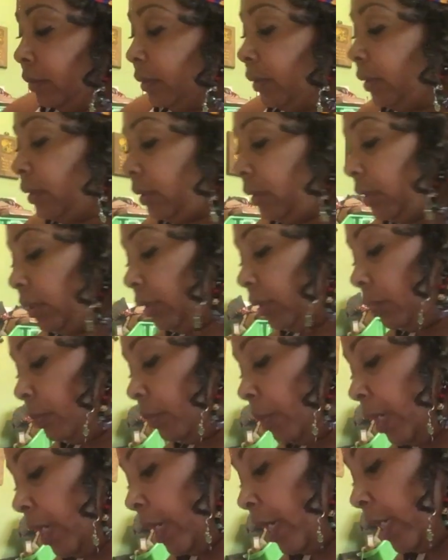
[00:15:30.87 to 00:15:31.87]
It's just a
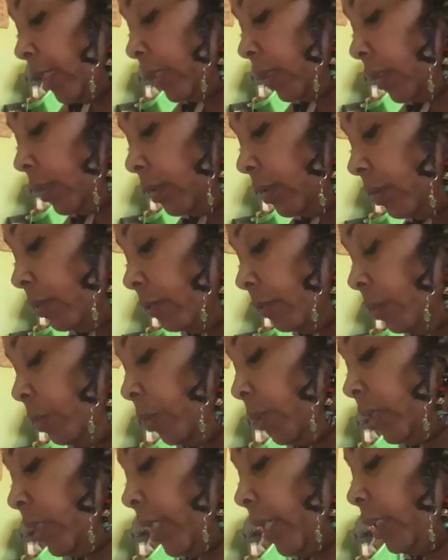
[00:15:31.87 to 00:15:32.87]
mask for
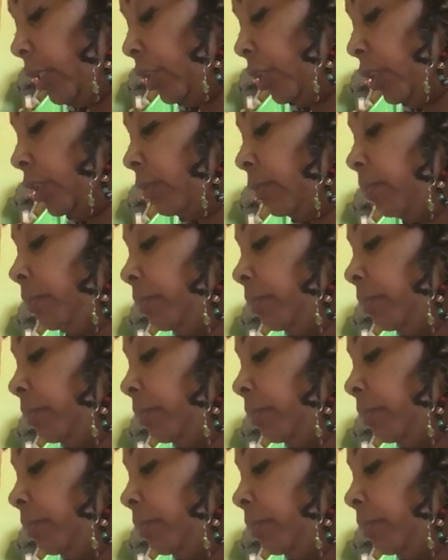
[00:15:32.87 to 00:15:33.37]
protection.